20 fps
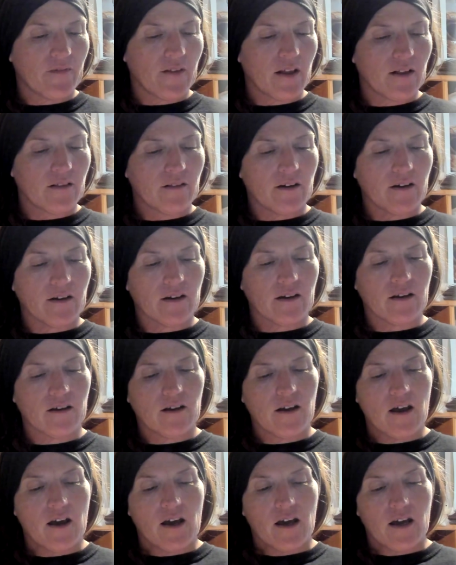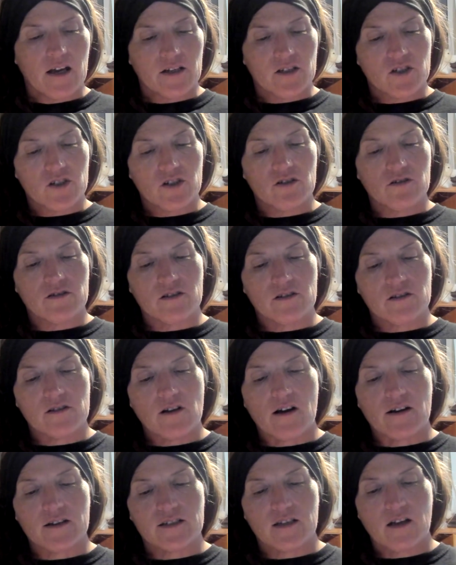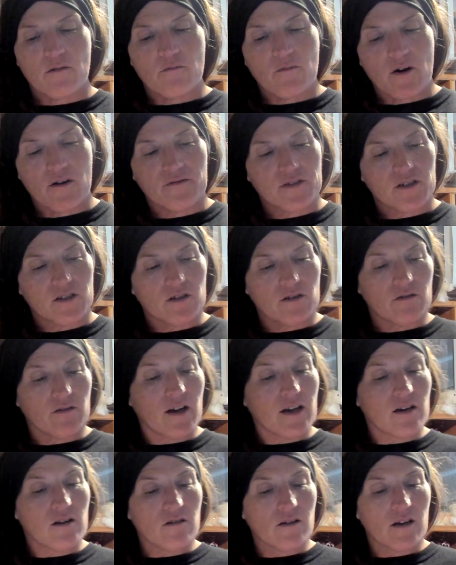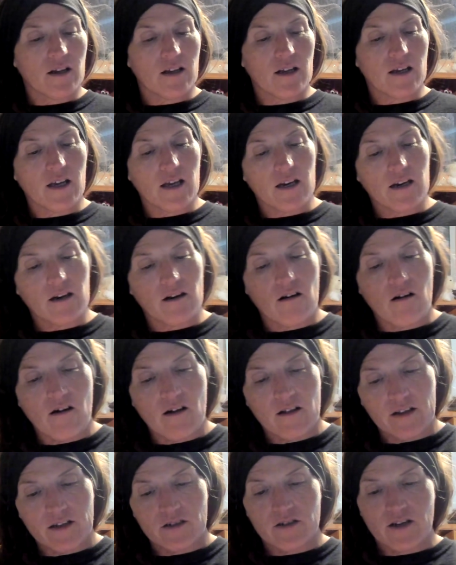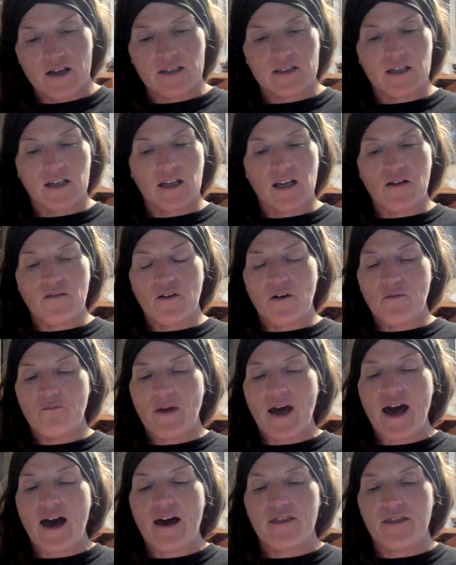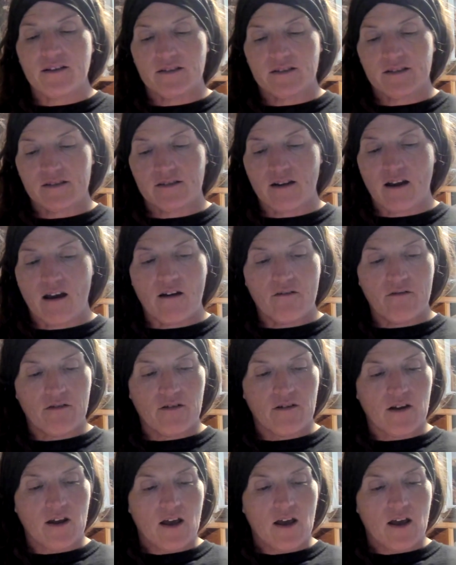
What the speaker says: And look, its shoes and socks come off too, and you can get it all undressed and give it a bath and stuff.